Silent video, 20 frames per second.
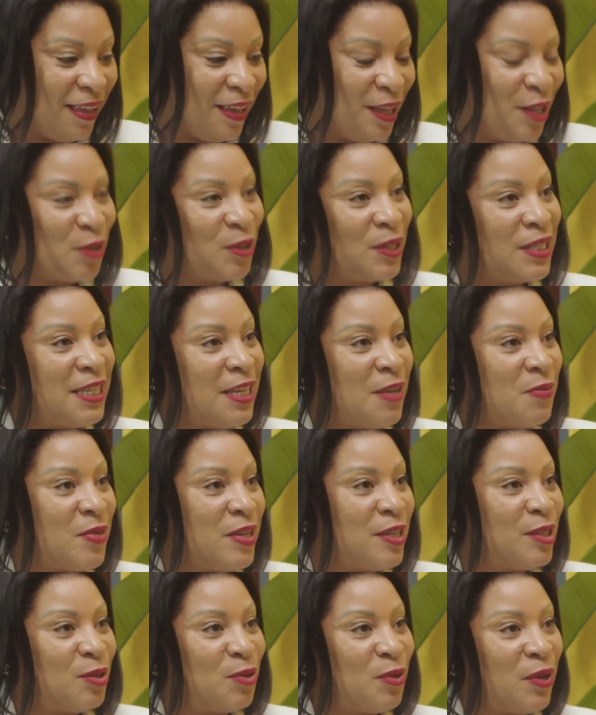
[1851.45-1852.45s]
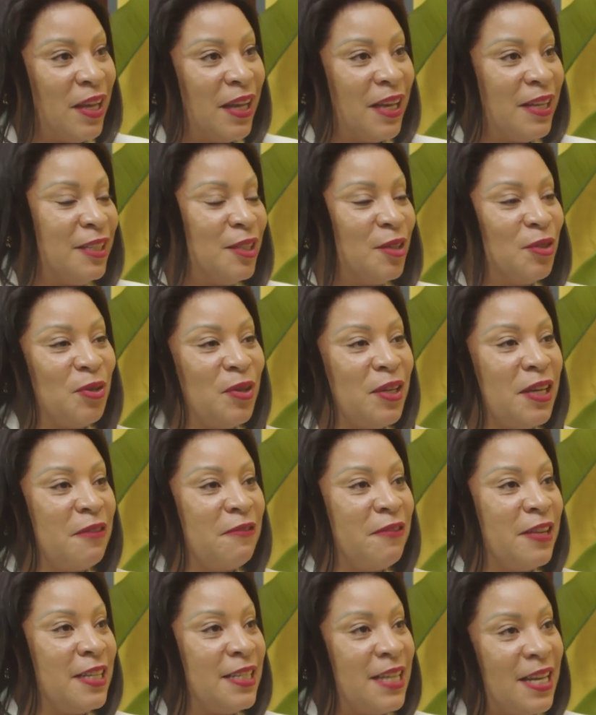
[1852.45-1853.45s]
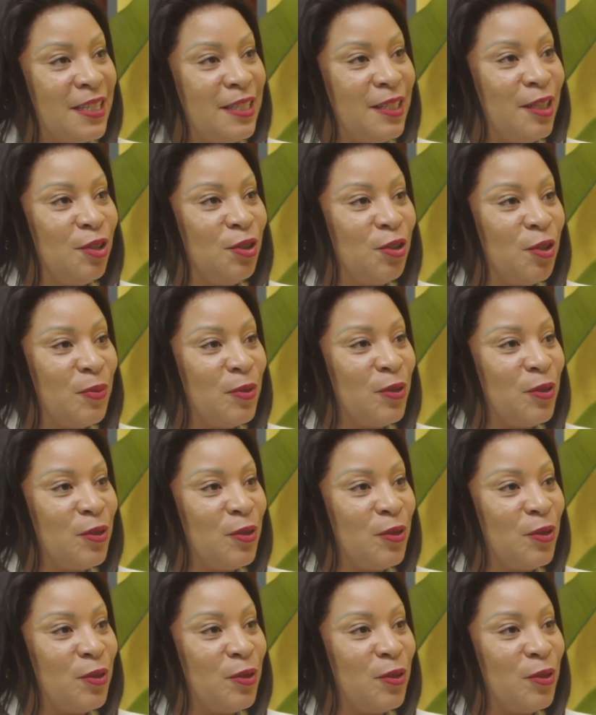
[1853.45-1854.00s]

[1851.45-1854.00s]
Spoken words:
your team is doing, and you're doing a fantastic job.